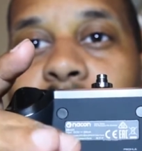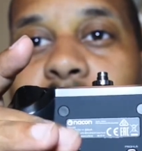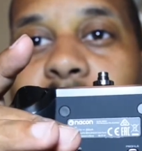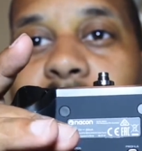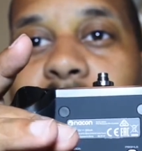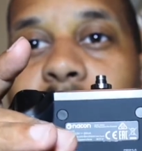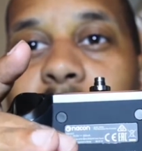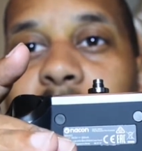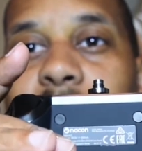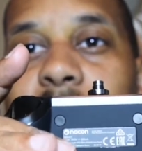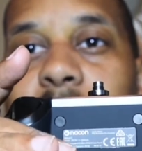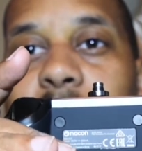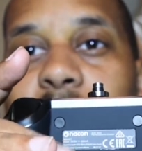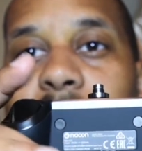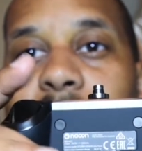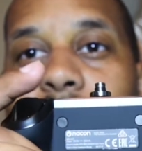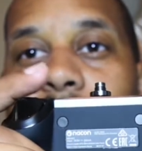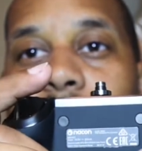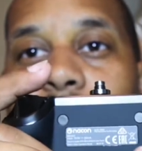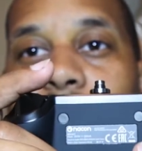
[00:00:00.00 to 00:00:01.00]
Bam, bam,
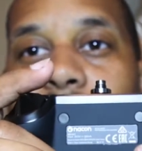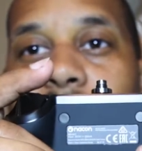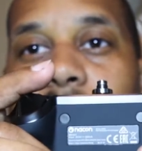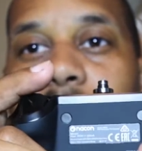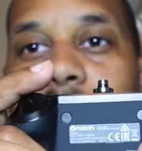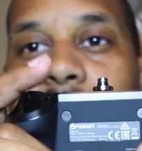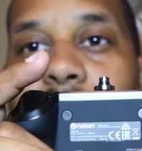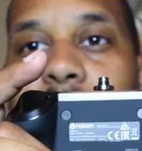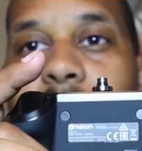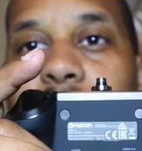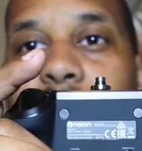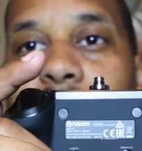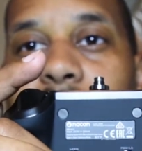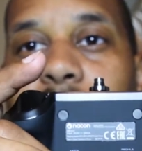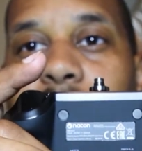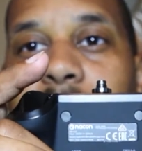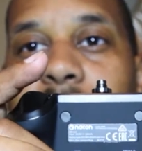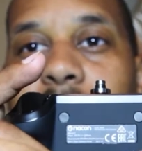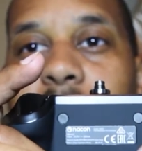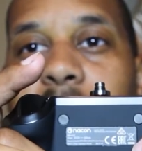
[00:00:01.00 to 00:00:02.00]
bam, bam, bam, bam,
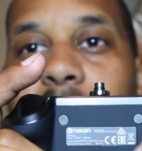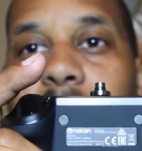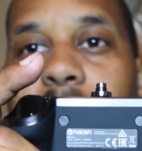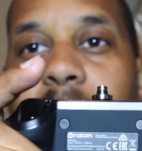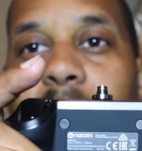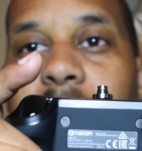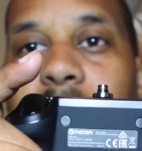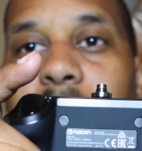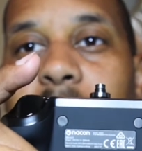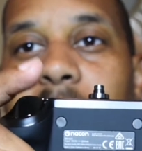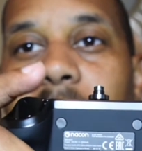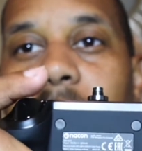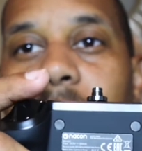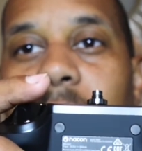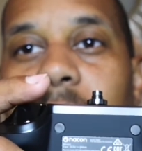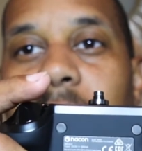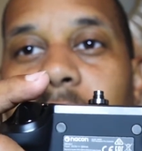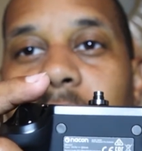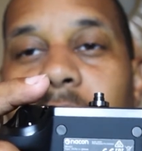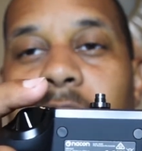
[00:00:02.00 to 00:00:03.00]
bam, bam, bam, bam.
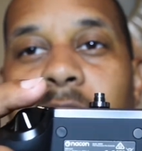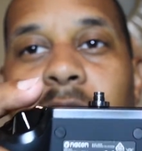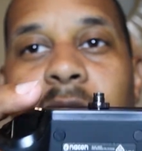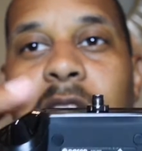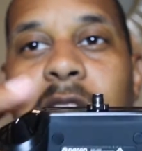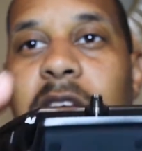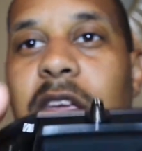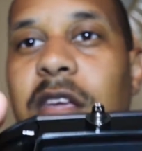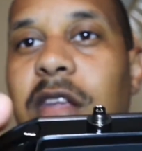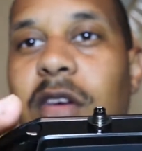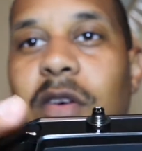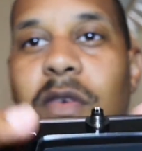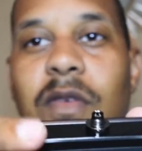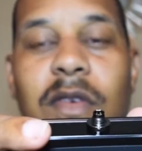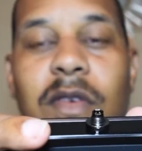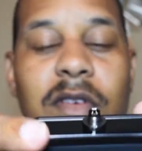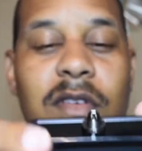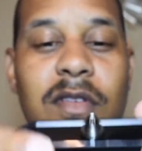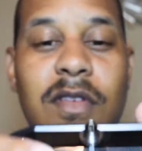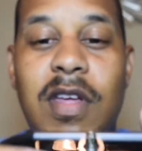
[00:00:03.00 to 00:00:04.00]
You know,
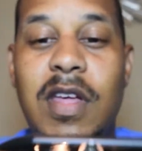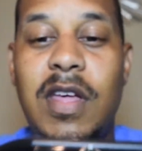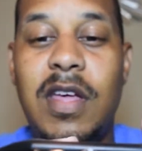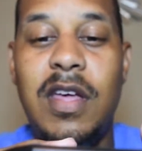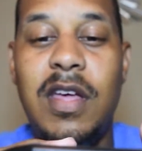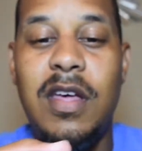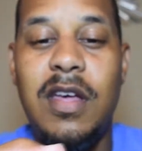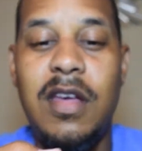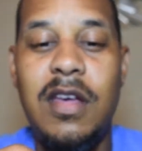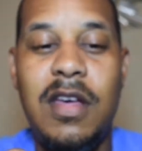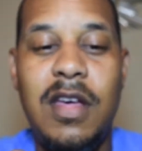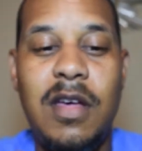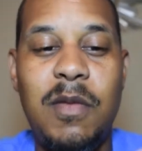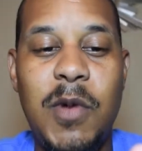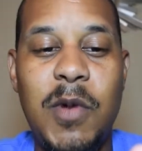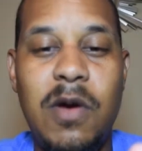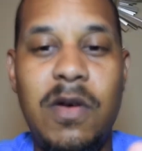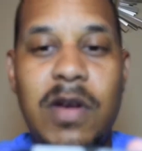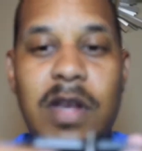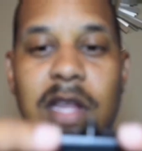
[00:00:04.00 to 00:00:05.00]
I'm
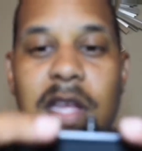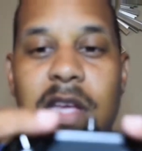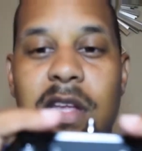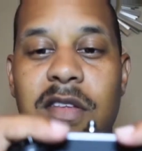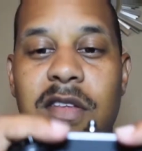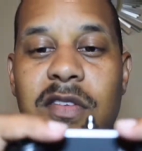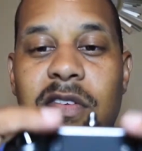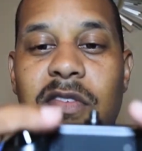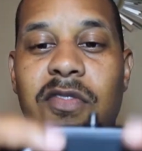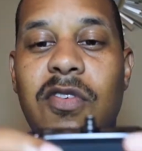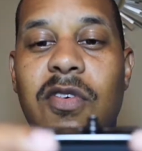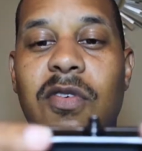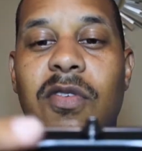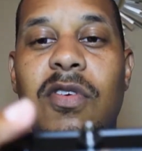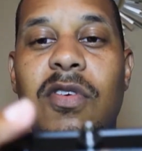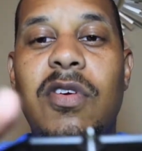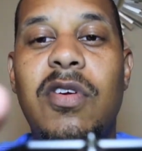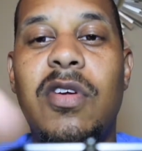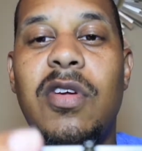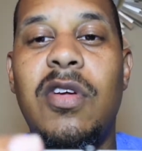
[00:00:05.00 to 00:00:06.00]
already digging this controller.